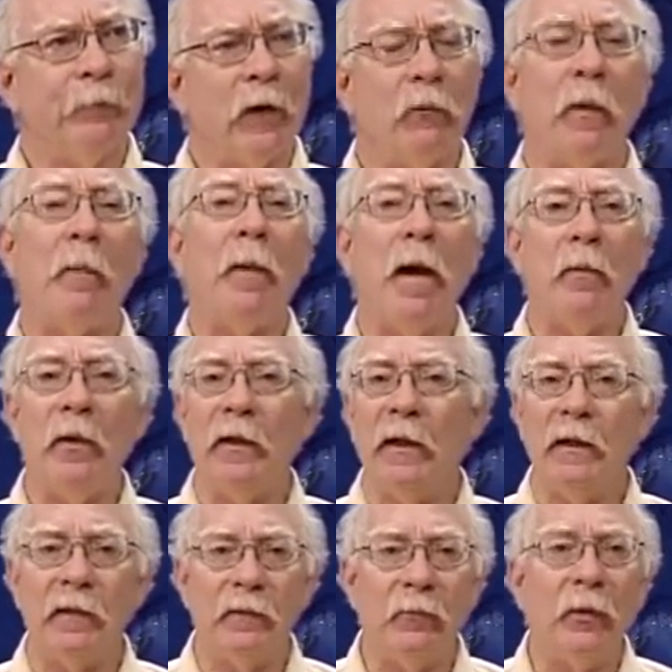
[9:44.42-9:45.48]

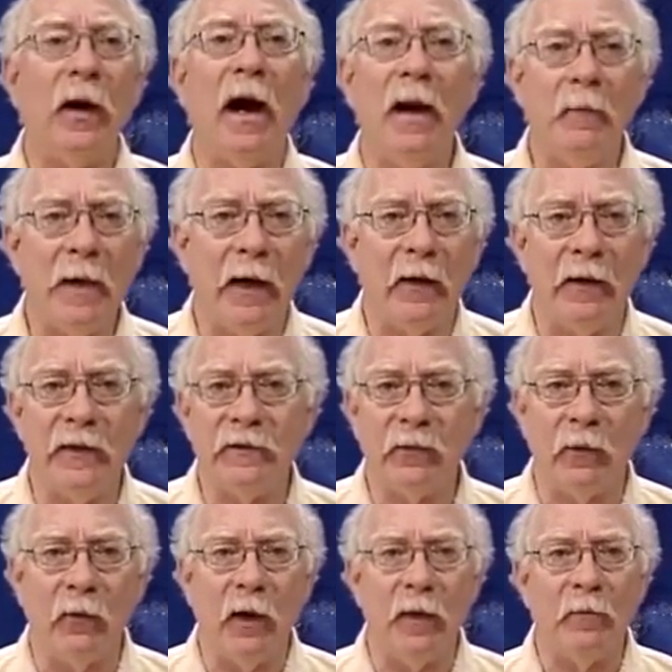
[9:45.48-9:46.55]
Republican primaries
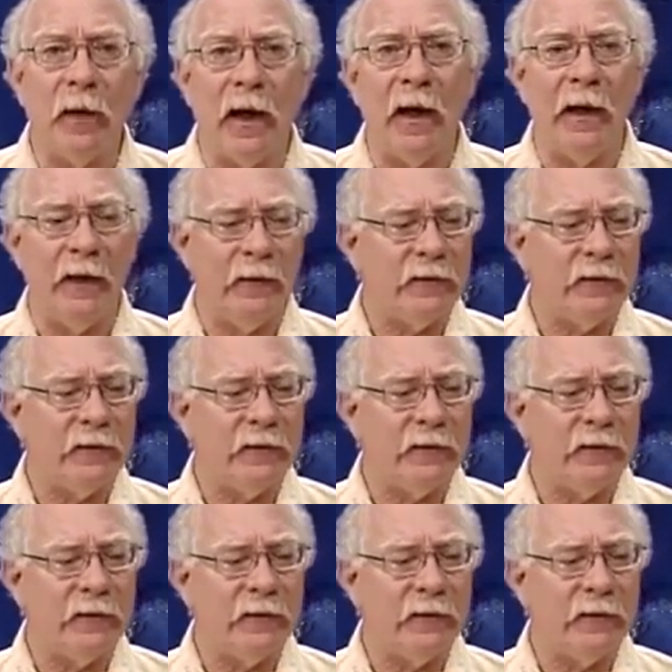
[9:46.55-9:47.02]
were won by